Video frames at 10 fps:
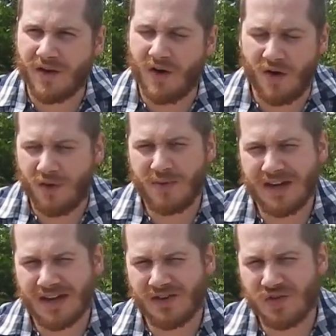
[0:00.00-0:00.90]
all we
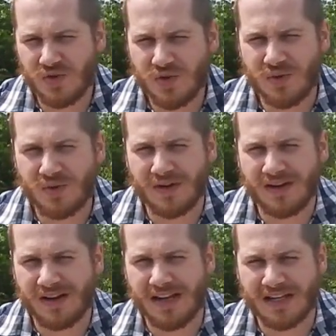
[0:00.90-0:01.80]
can do
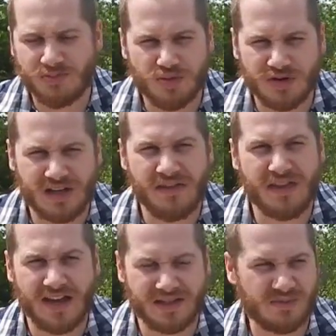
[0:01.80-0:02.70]
is present
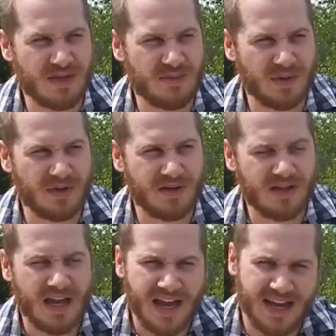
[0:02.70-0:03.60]
that to people.
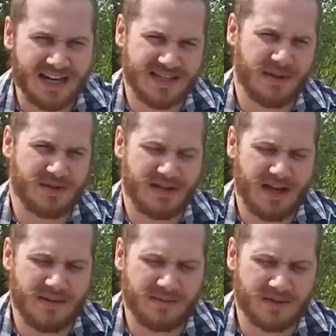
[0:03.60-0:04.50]
It is up to
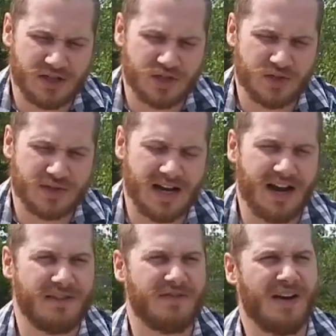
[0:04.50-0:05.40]
them to choose it. And
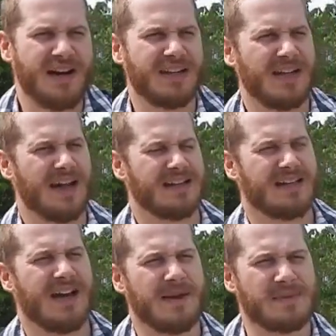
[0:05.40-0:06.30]
I find a lot of
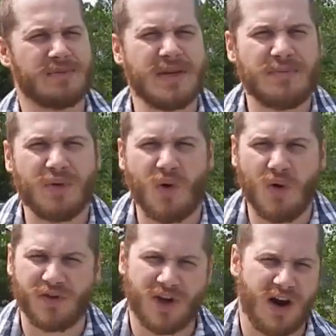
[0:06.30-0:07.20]
times people
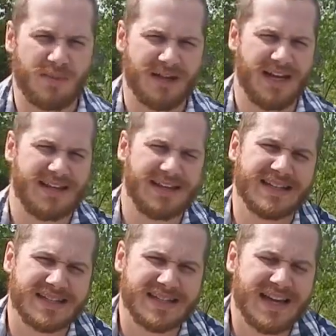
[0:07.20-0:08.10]
overcomplicate
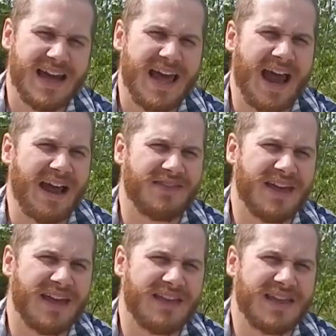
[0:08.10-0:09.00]
this, and
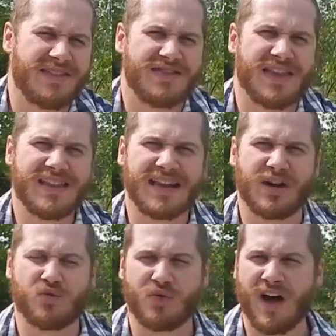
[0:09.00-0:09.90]
they think that
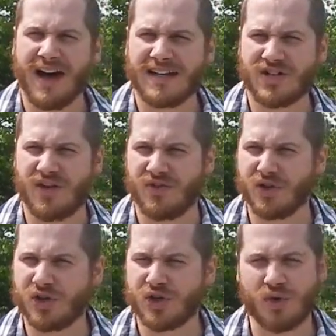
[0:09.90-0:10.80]
it rides on
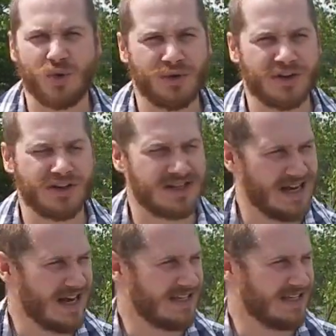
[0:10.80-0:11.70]
their shoulders
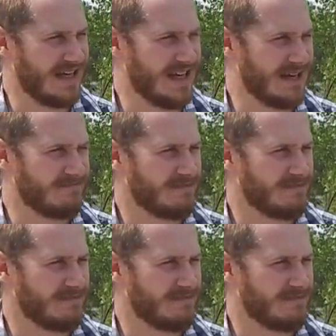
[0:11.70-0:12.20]
to get,